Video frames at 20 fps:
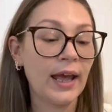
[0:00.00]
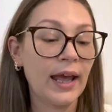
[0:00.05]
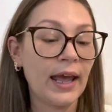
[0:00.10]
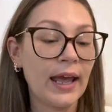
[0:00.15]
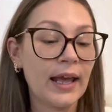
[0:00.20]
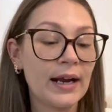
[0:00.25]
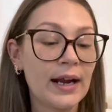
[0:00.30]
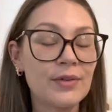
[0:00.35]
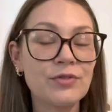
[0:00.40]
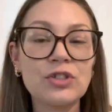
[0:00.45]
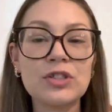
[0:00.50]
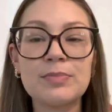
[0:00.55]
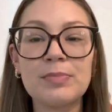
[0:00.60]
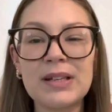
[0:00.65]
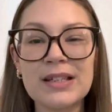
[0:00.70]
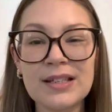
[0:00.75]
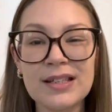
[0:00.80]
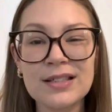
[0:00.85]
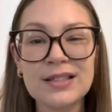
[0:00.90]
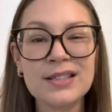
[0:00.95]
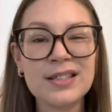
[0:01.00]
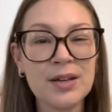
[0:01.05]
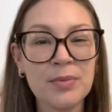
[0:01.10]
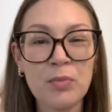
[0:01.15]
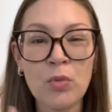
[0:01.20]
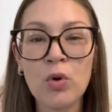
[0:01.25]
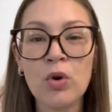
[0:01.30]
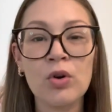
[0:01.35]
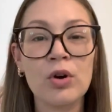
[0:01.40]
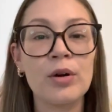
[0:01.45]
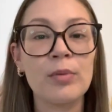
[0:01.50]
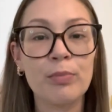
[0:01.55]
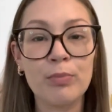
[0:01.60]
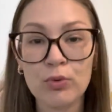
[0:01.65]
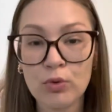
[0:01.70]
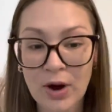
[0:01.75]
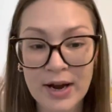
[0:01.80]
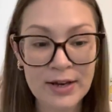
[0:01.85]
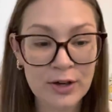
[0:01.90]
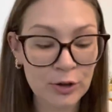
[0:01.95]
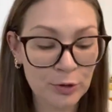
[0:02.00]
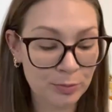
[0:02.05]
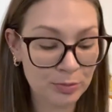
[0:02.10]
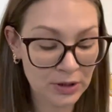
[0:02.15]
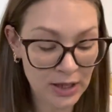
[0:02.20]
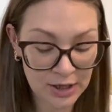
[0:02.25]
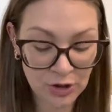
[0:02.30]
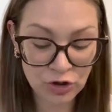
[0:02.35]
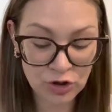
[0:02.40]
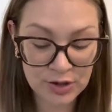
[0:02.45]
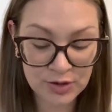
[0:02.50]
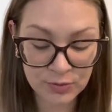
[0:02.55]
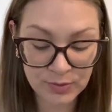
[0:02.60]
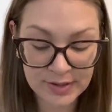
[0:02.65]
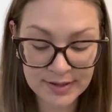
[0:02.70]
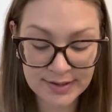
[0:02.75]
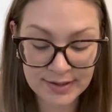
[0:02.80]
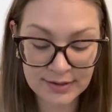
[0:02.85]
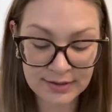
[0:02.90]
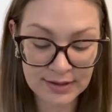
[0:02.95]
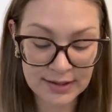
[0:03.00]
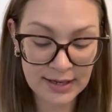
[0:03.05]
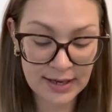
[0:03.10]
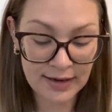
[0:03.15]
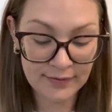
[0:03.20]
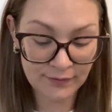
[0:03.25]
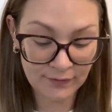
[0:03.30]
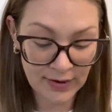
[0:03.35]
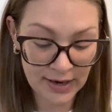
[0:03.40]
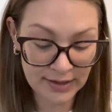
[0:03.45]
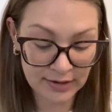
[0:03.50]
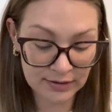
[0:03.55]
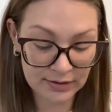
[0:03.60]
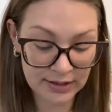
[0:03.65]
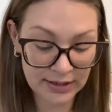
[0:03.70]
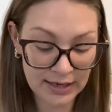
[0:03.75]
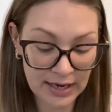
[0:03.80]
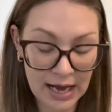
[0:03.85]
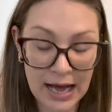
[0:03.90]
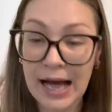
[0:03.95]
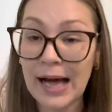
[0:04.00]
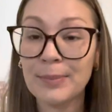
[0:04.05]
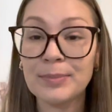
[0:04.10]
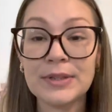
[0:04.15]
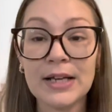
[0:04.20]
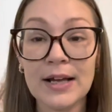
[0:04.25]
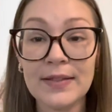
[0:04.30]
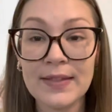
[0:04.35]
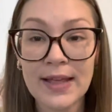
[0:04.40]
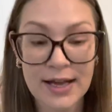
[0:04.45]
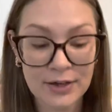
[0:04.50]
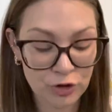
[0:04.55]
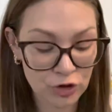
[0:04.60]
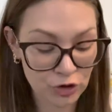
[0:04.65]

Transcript: And I've just been into more brighter blushes recently. I finally hopped on that